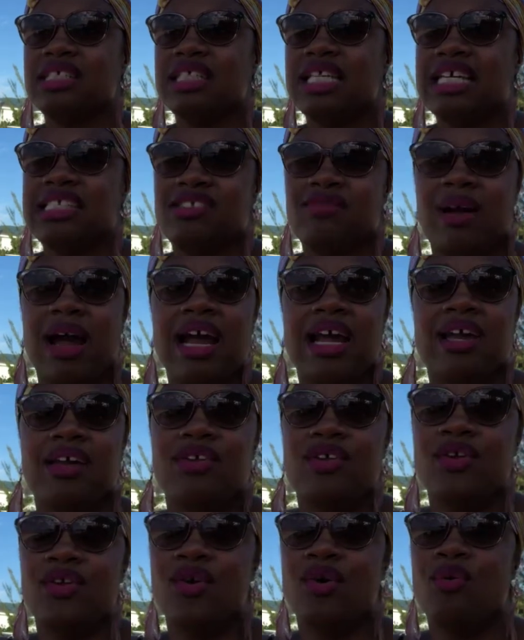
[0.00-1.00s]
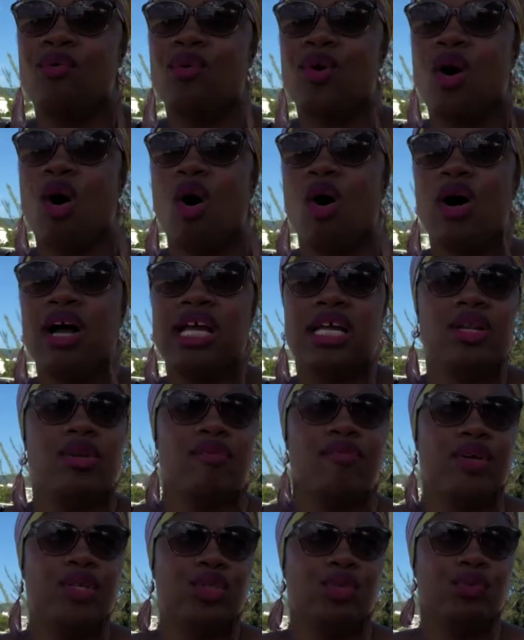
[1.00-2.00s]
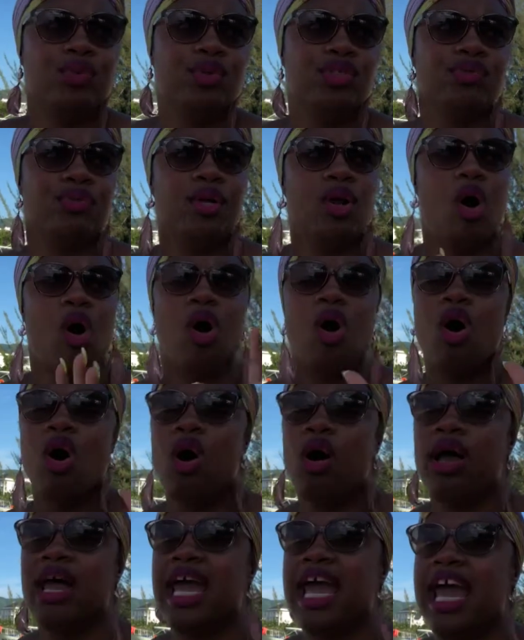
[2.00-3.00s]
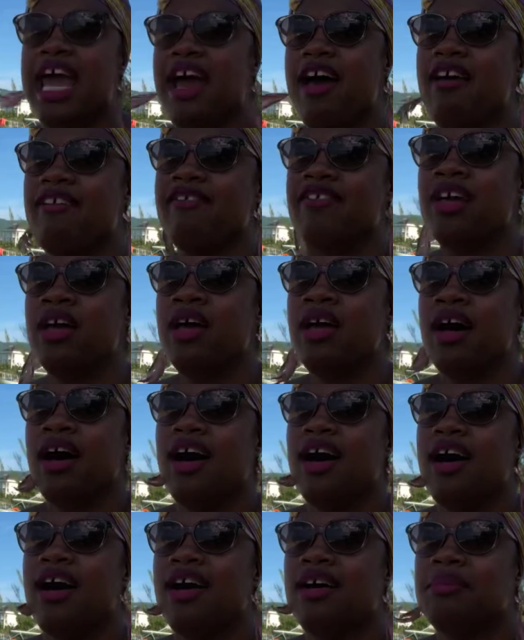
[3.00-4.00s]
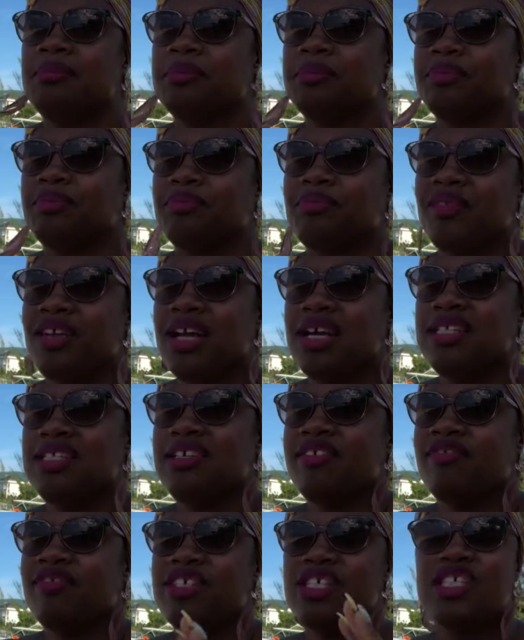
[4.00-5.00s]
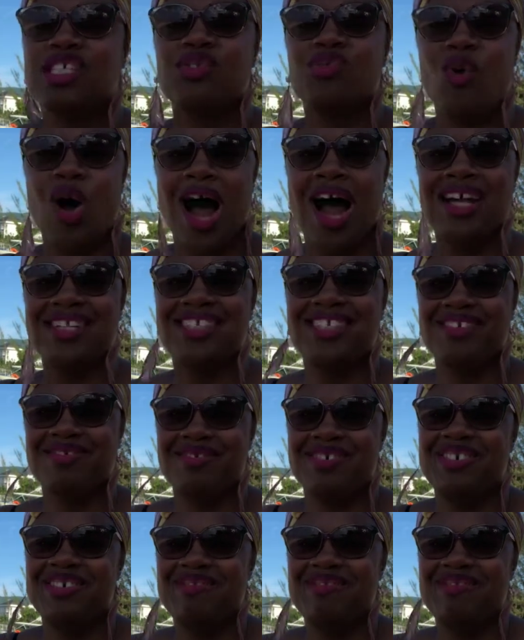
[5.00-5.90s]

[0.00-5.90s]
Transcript: That's right. We're all individuals. We all have a different SWOT,